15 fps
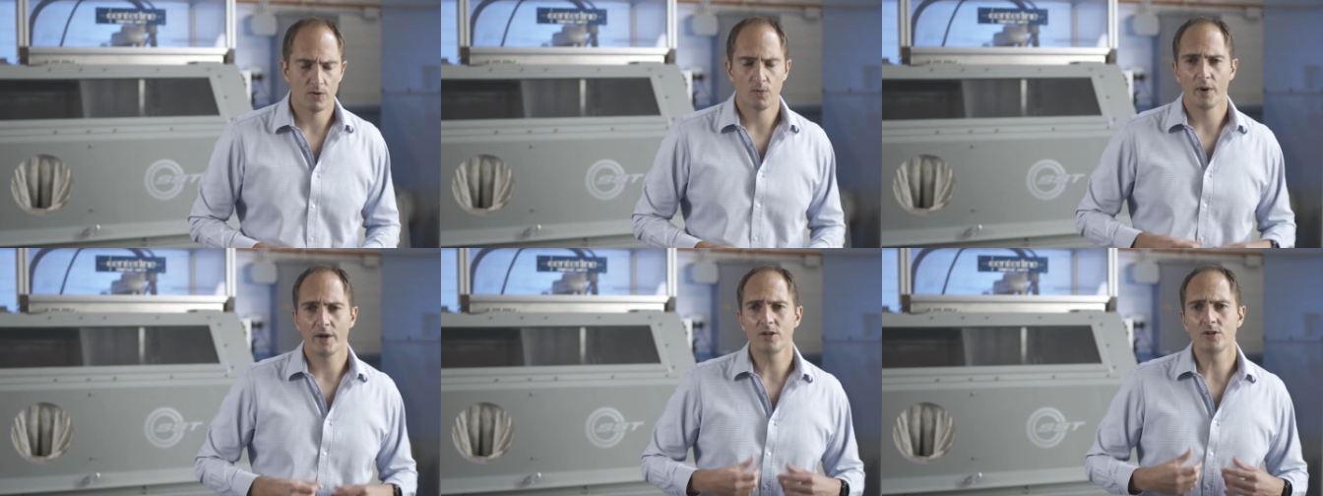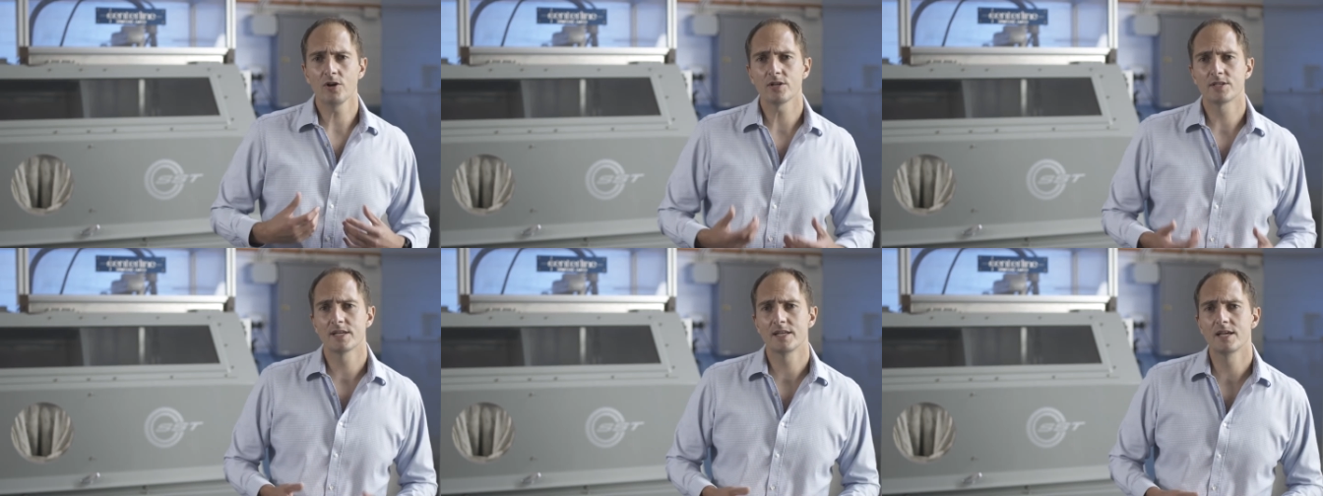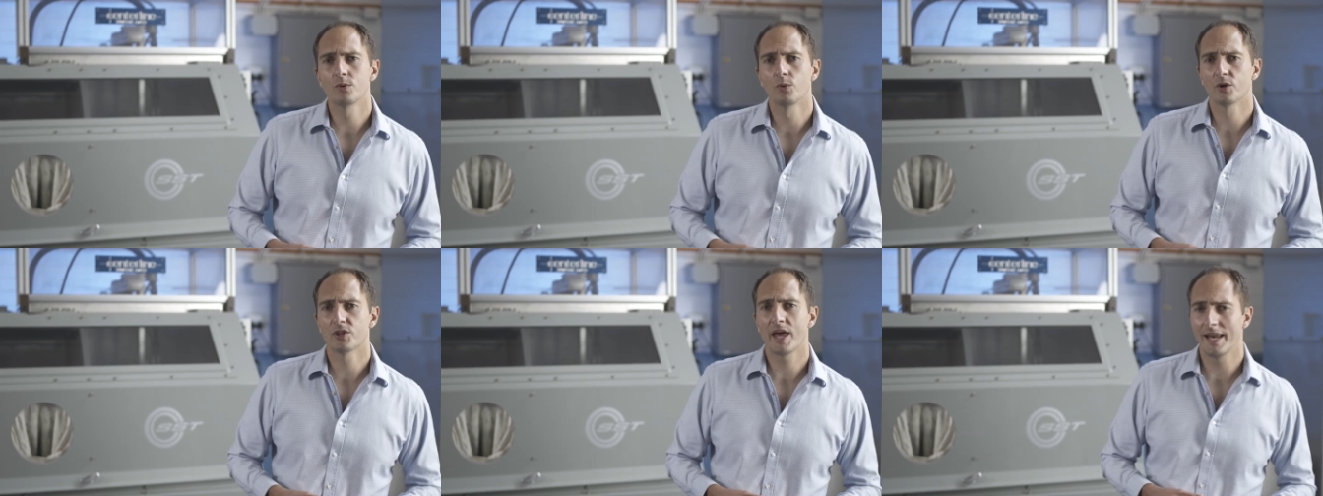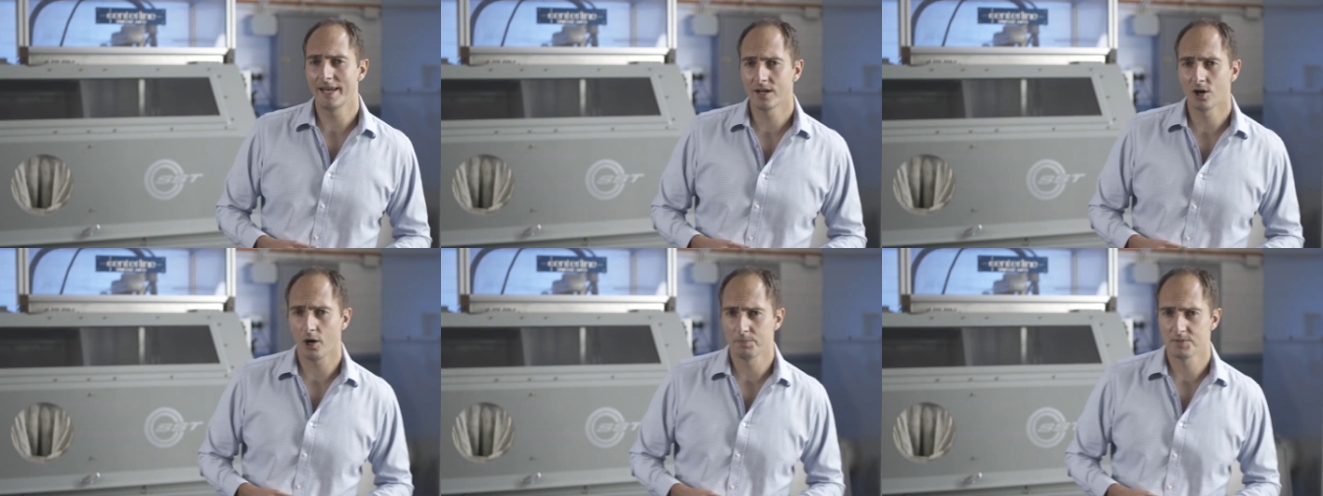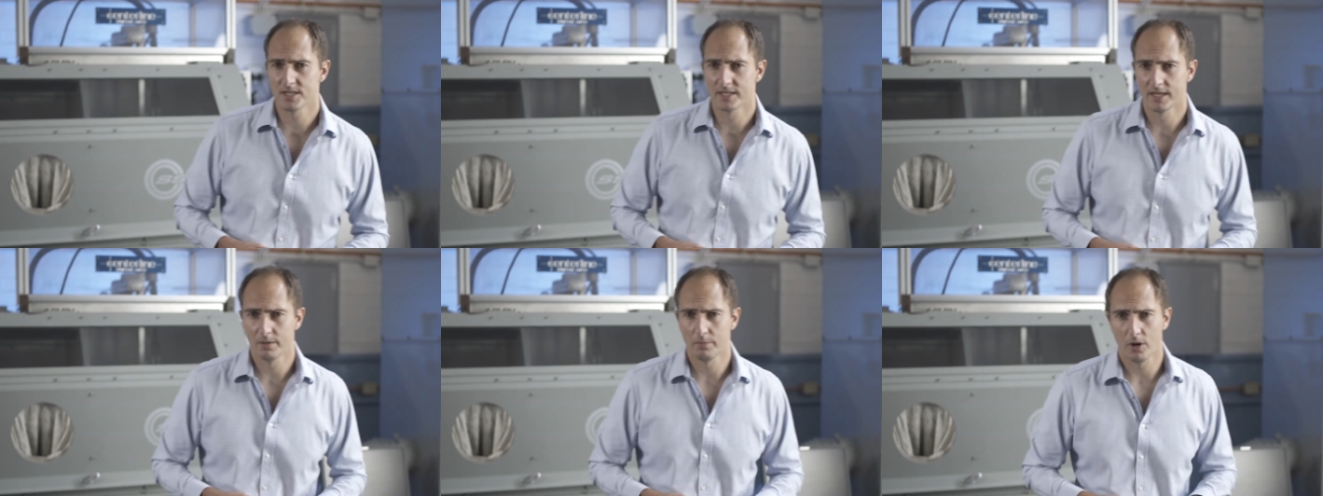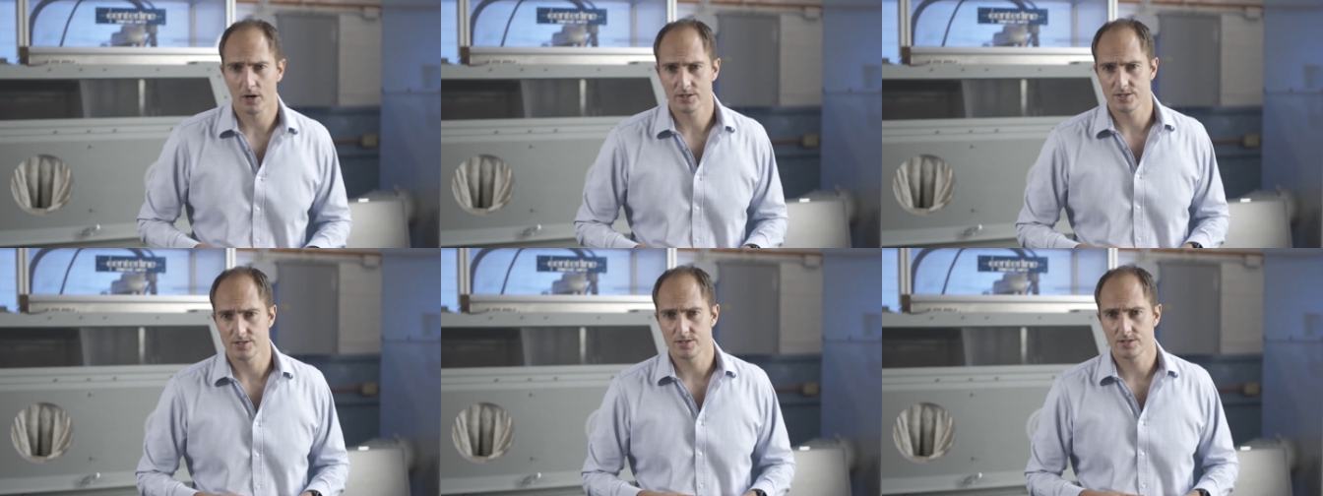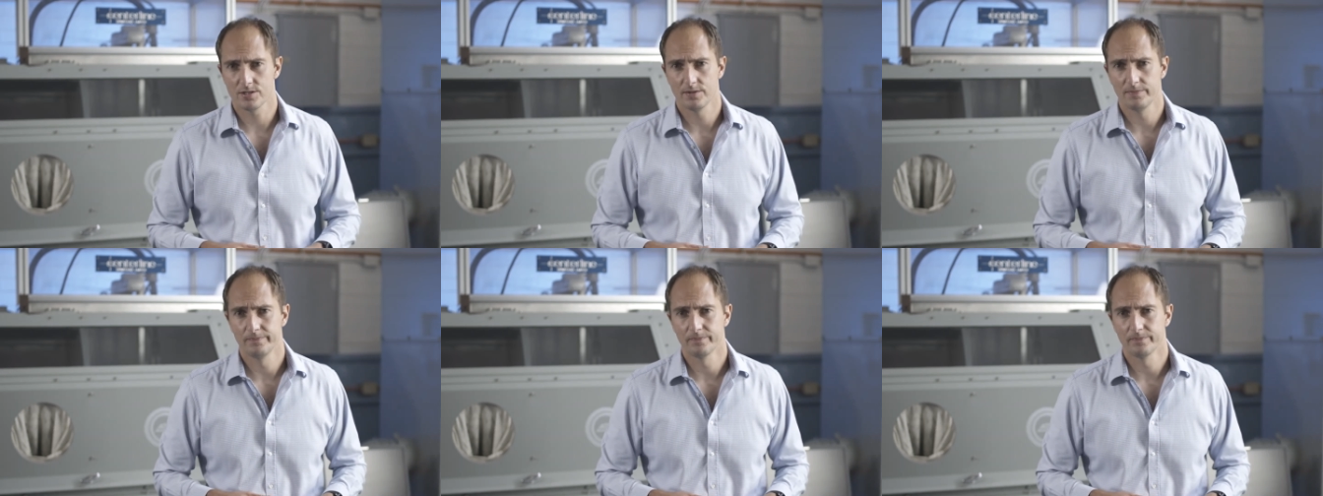When you are dealing with helicopter gearboxes,